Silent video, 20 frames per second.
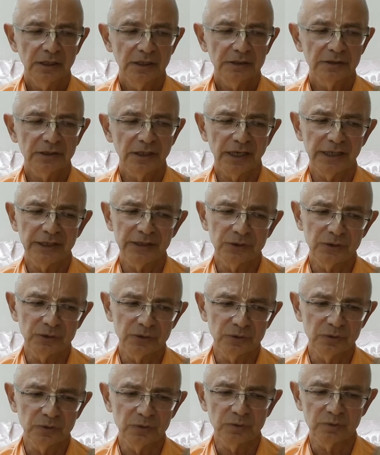Try
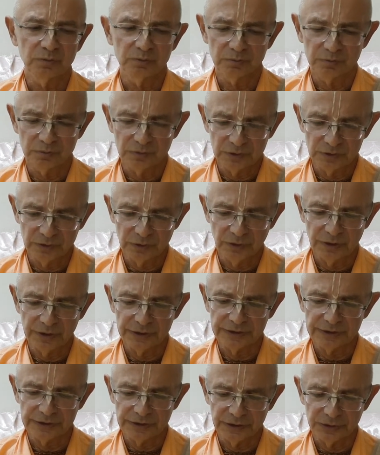to,
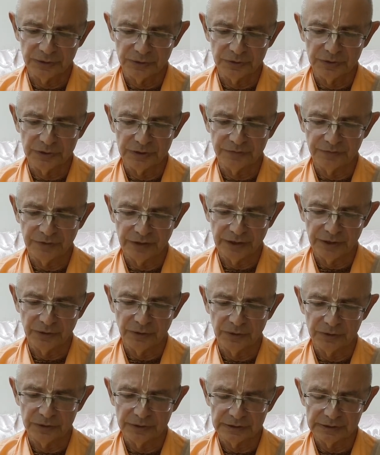execute it very
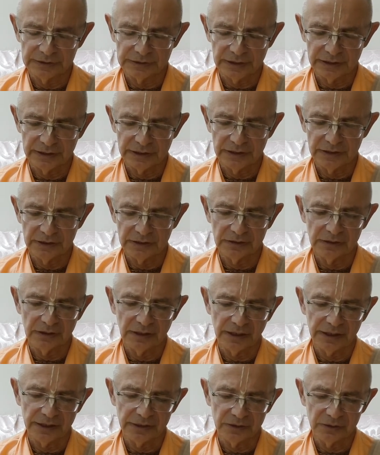honestly.
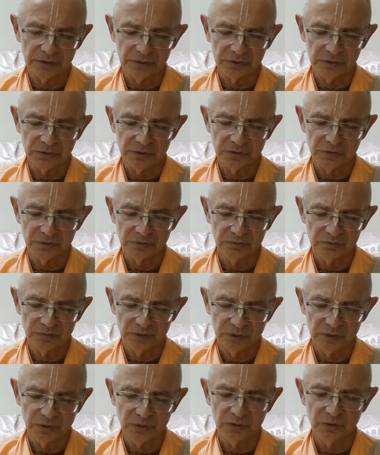Try to
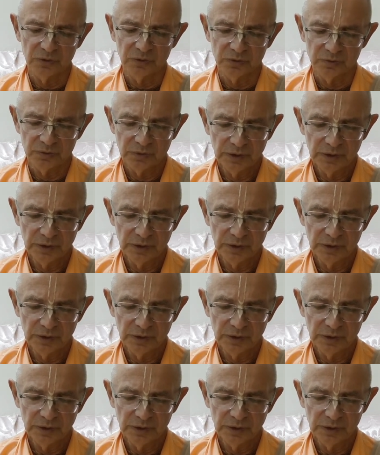do,